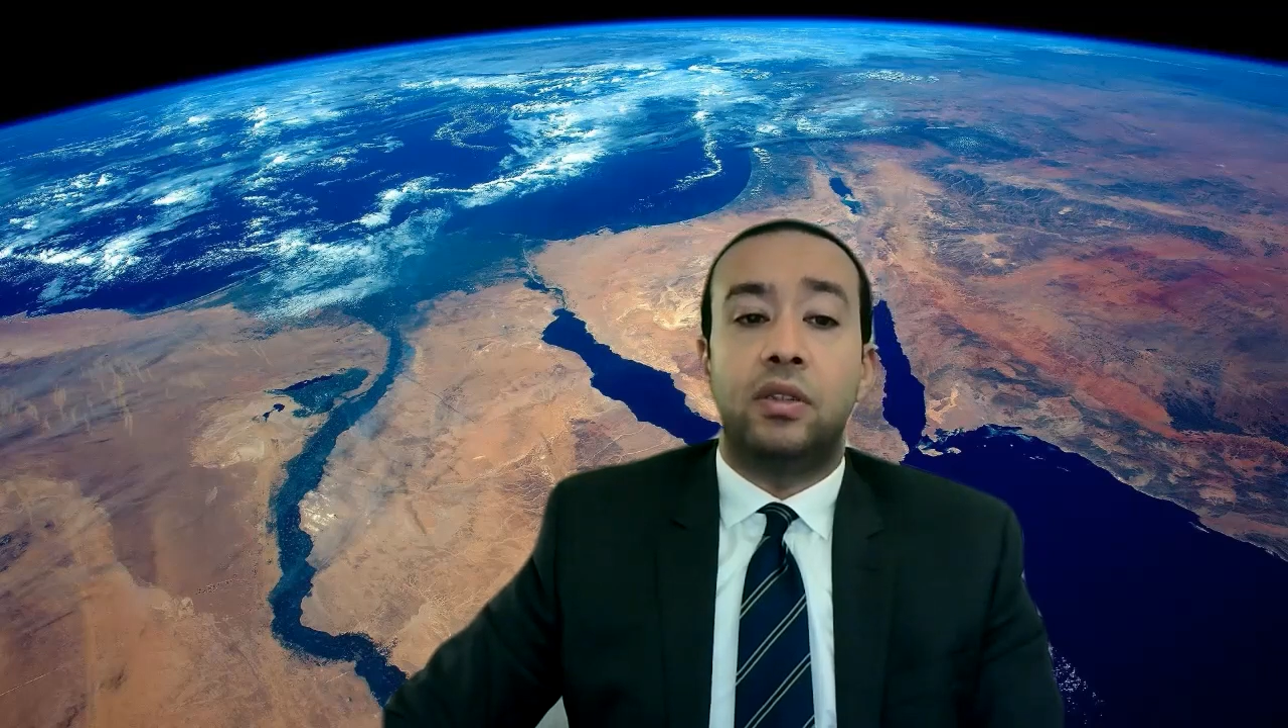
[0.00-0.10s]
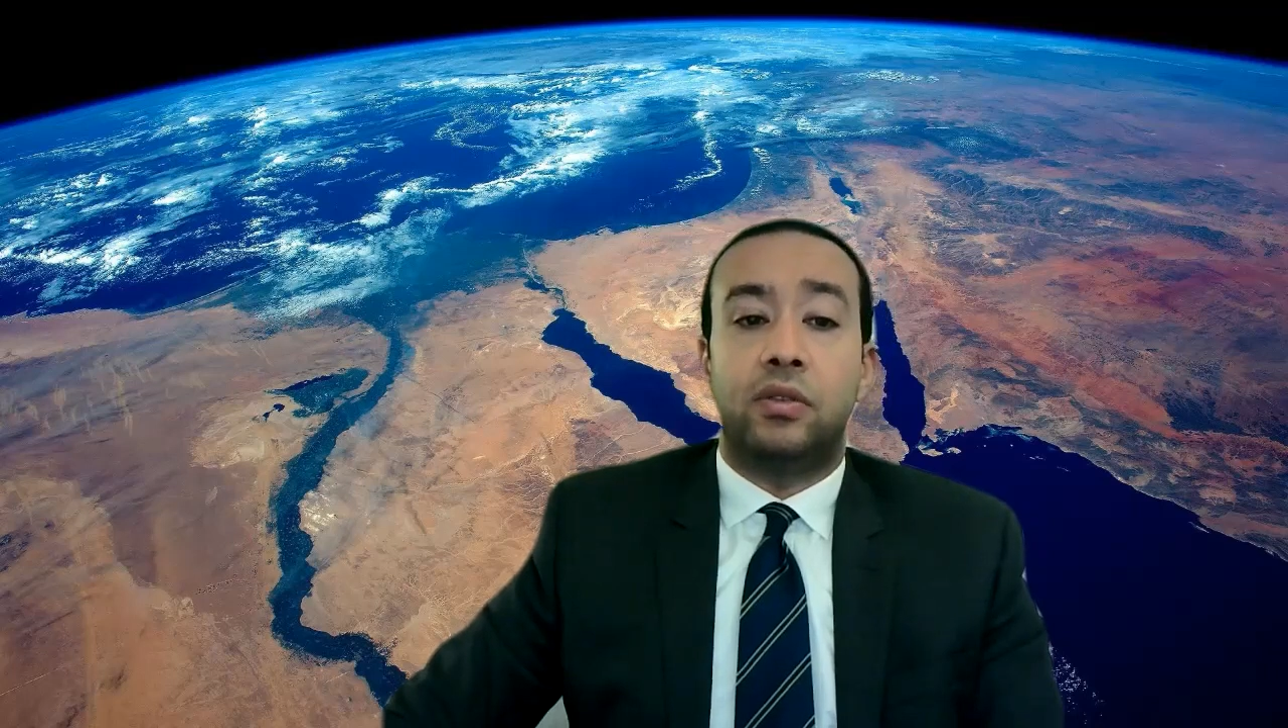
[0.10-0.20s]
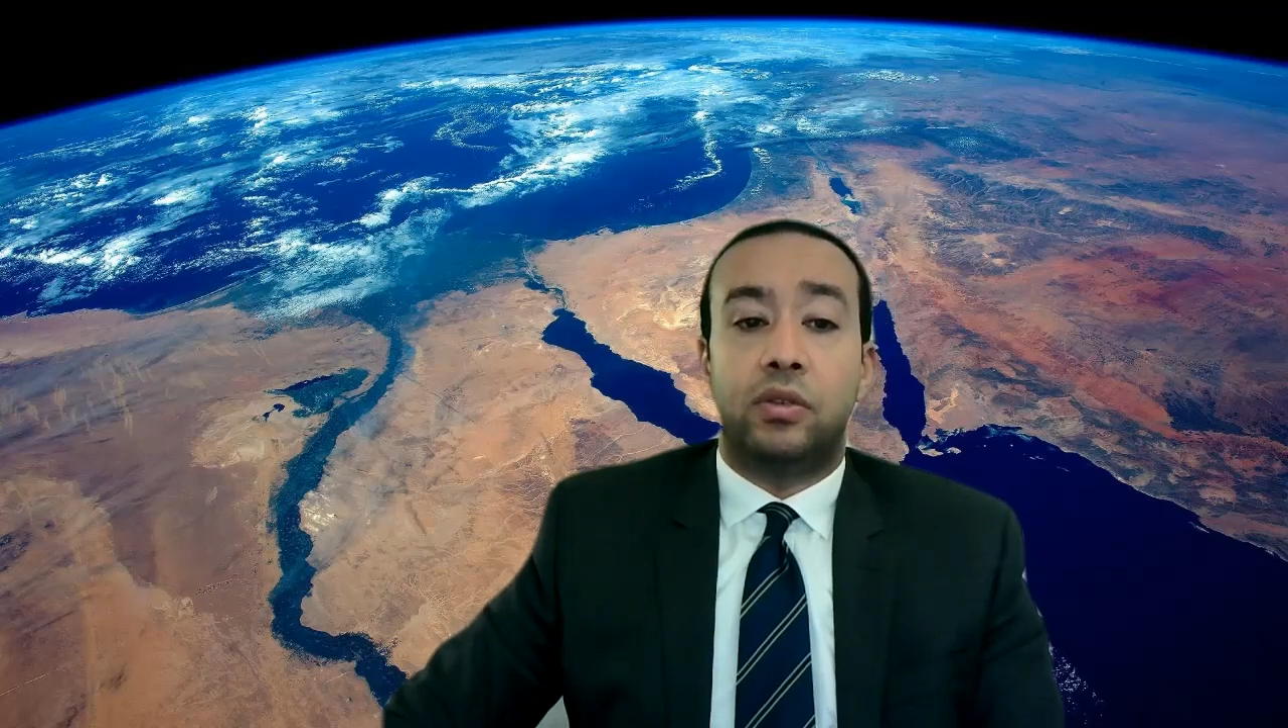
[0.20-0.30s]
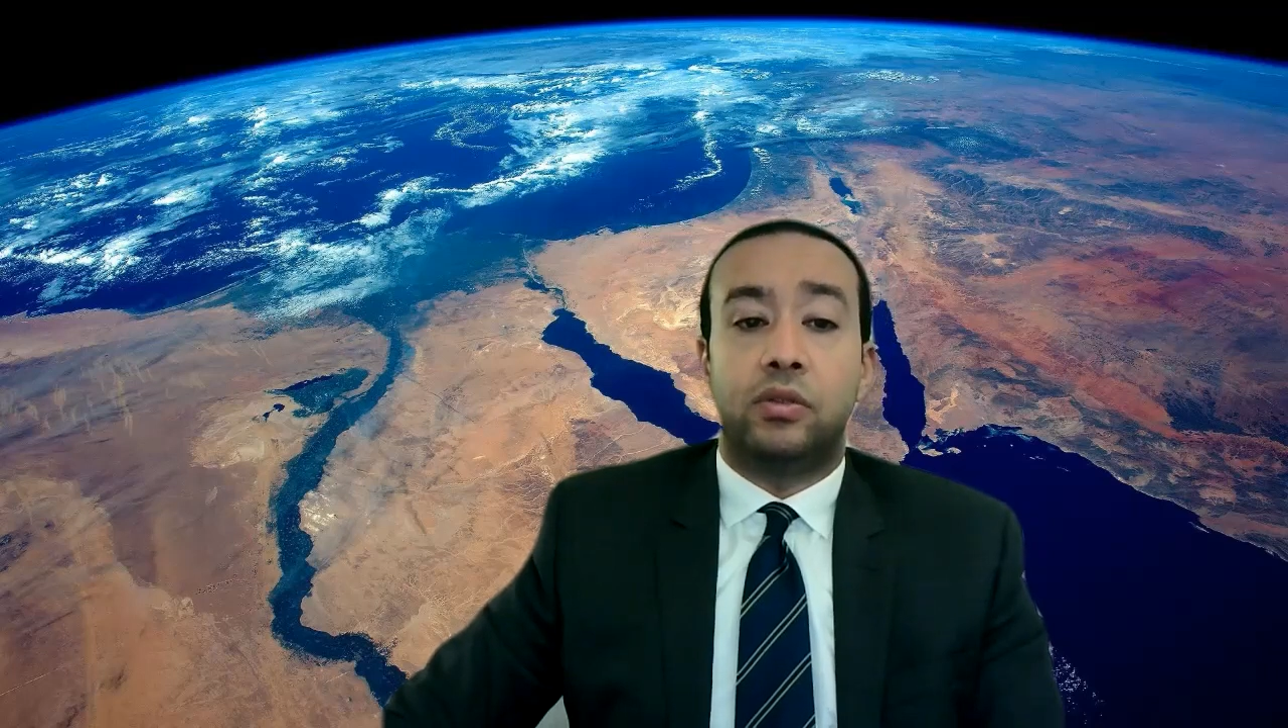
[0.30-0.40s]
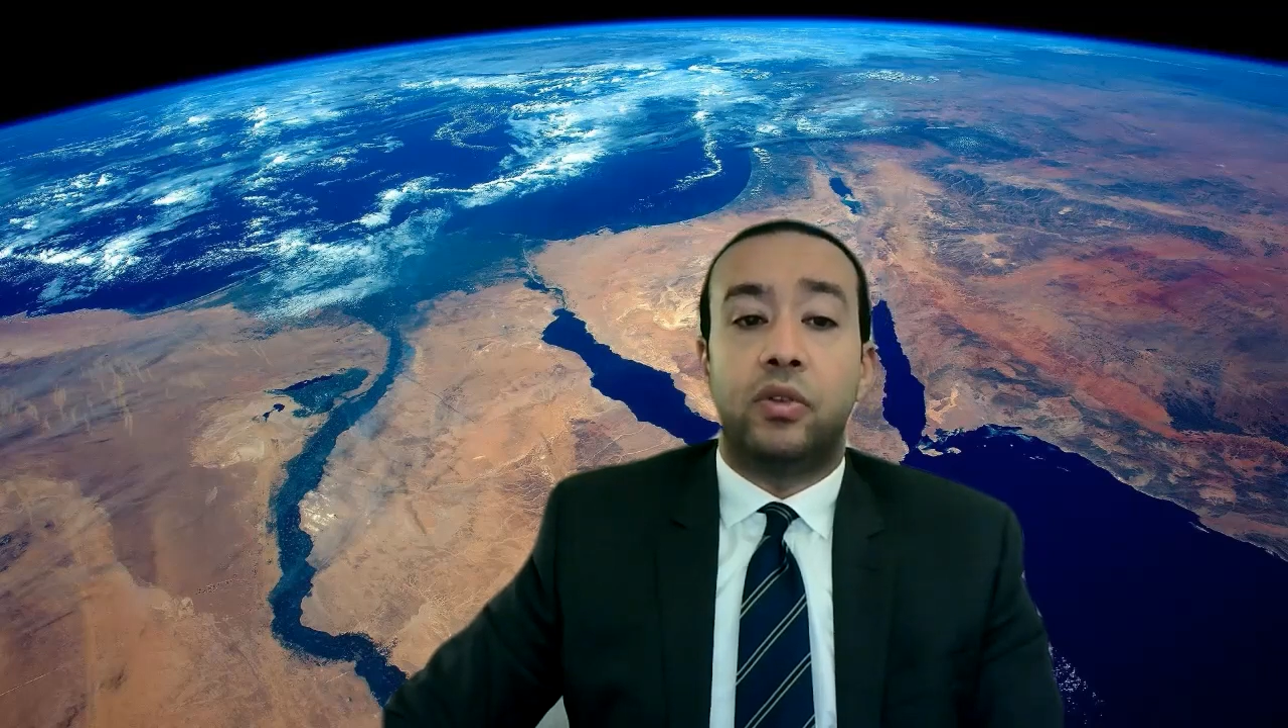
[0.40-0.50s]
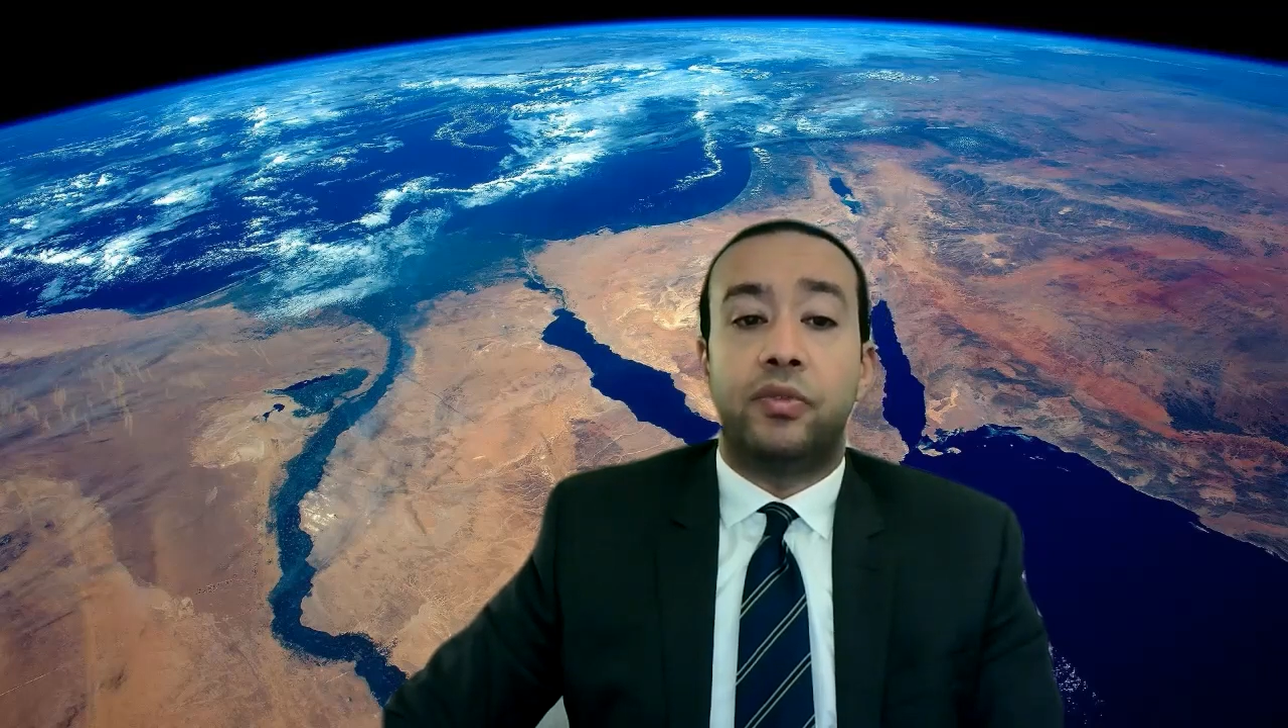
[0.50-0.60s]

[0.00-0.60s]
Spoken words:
to grow